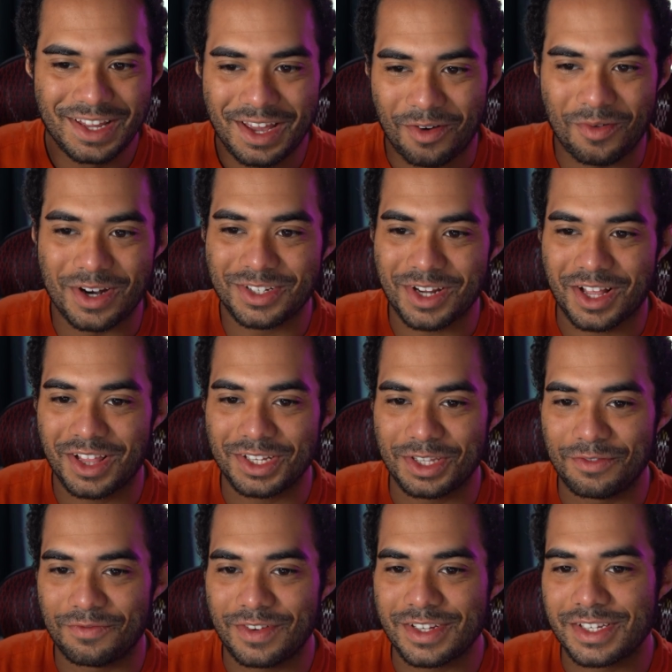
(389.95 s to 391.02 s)
I want to start collecting
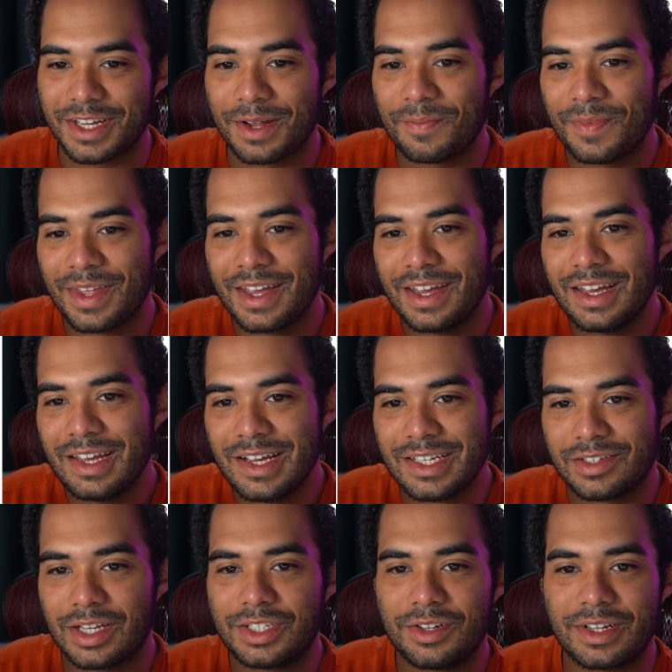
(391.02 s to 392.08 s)
fees again.
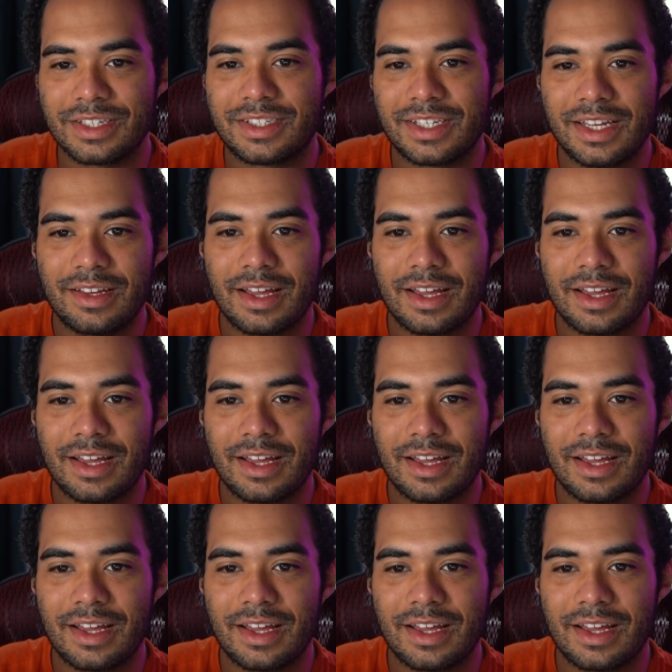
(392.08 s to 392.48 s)
So as you can see,